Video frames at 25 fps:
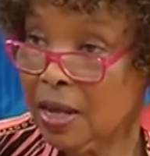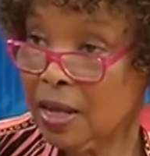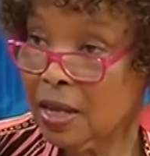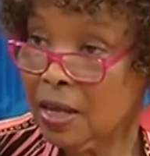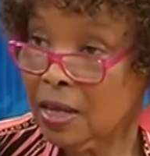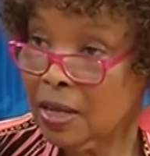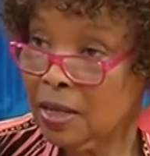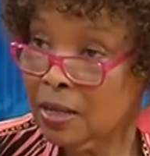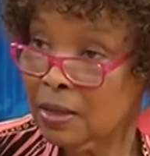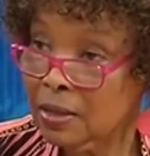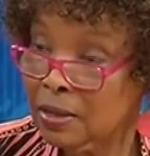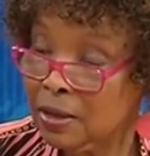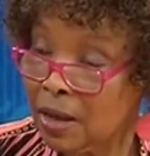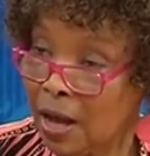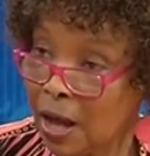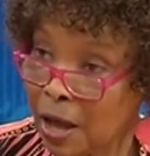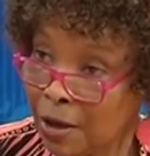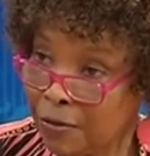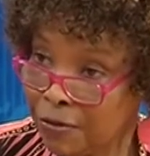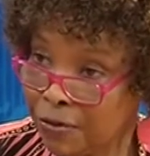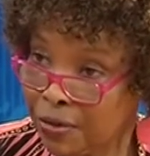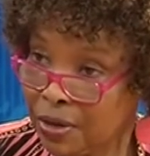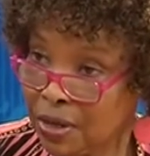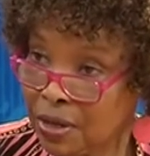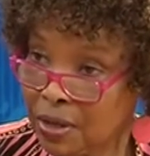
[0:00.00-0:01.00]
In
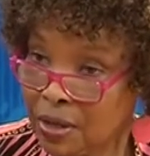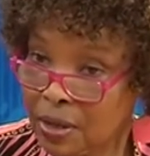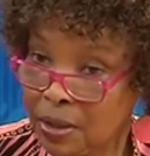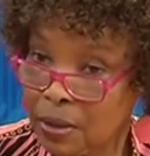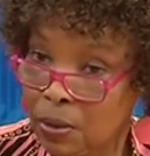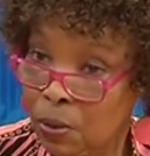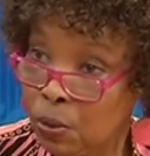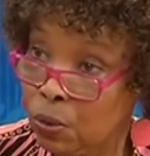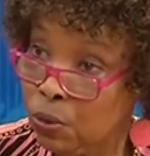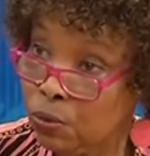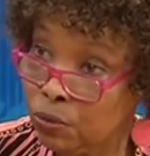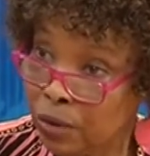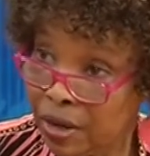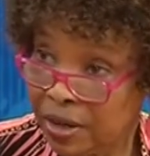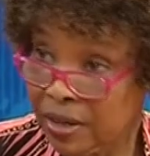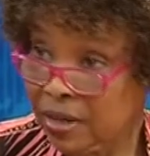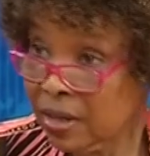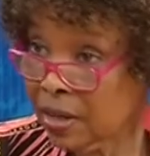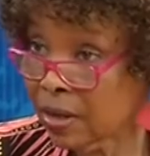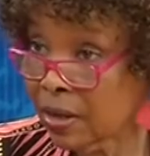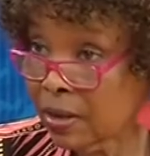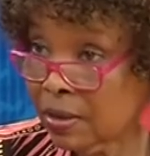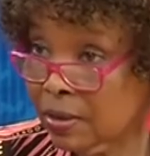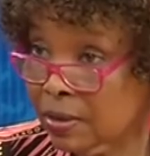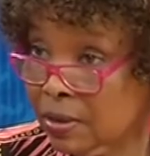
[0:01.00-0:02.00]
Africa, or
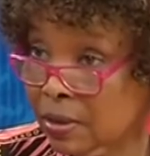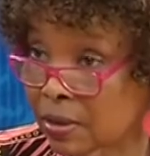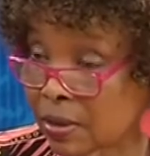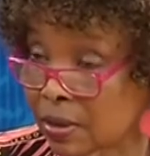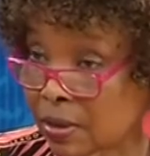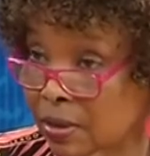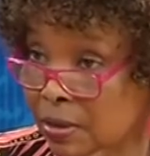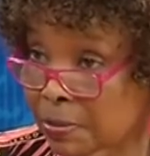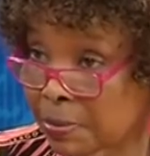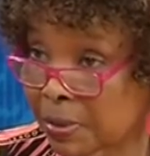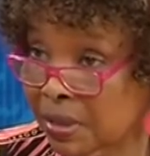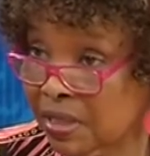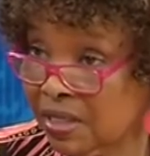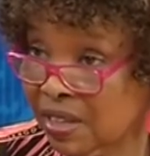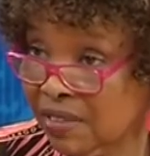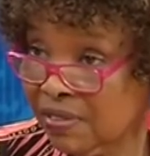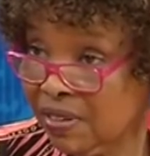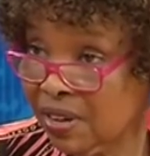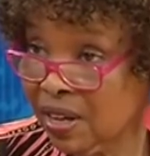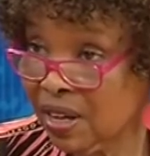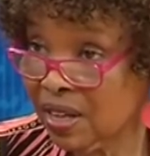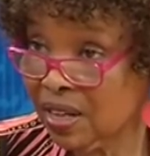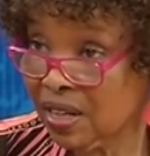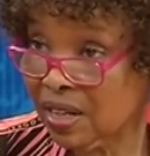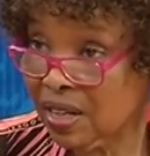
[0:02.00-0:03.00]
Rwanda
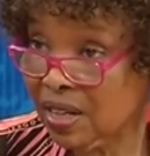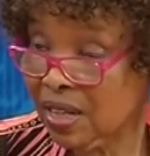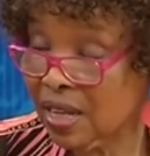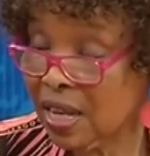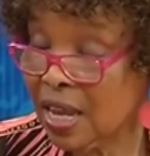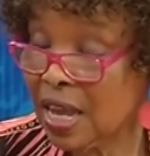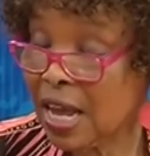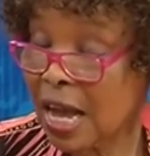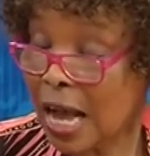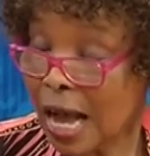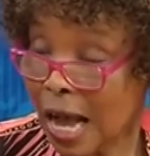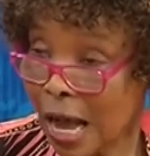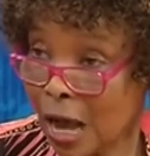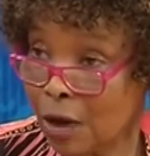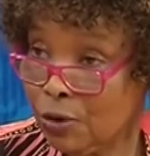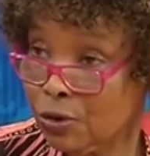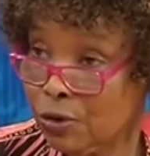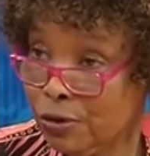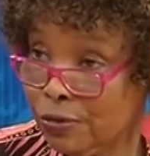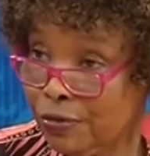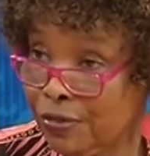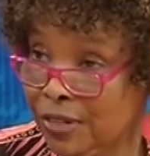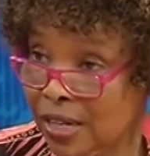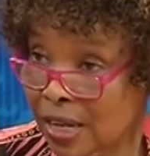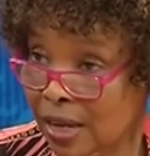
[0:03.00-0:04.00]
specifically, out
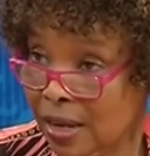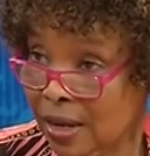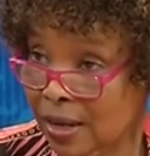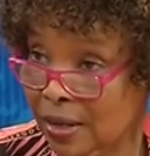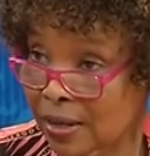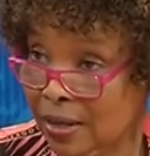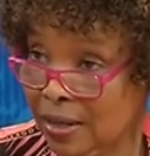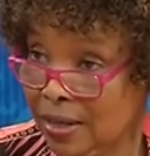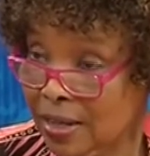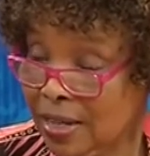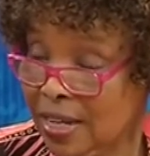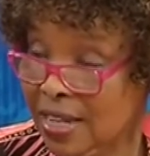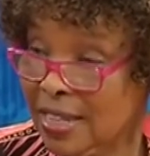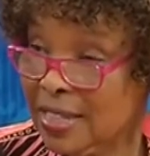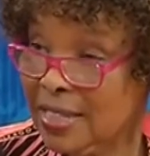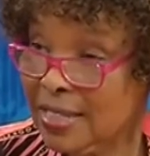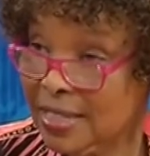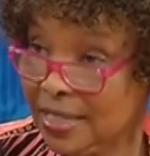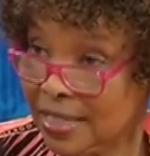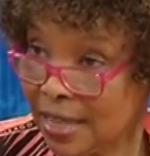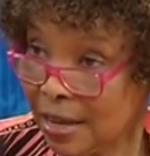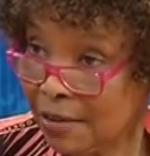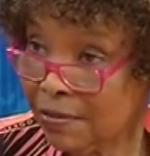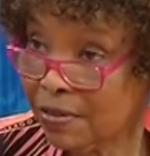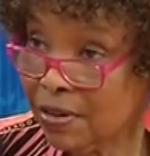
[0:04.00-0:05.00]
of 10,
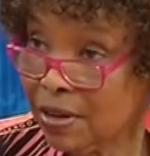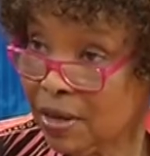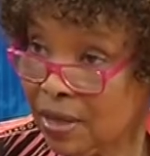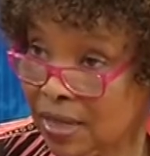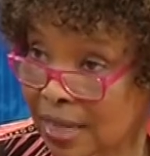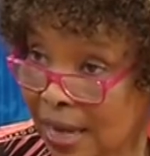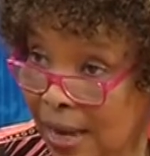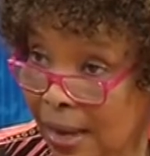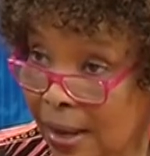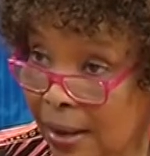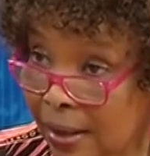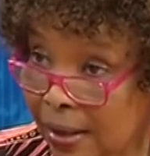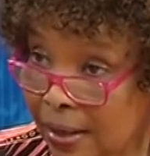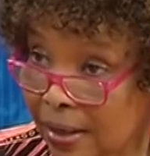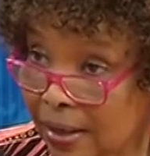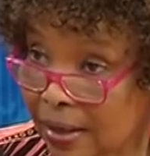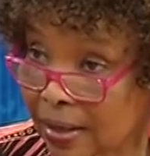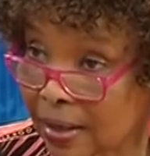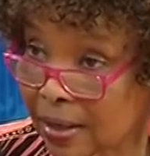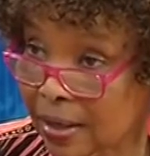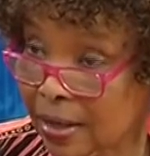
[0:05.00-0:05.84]
7 die.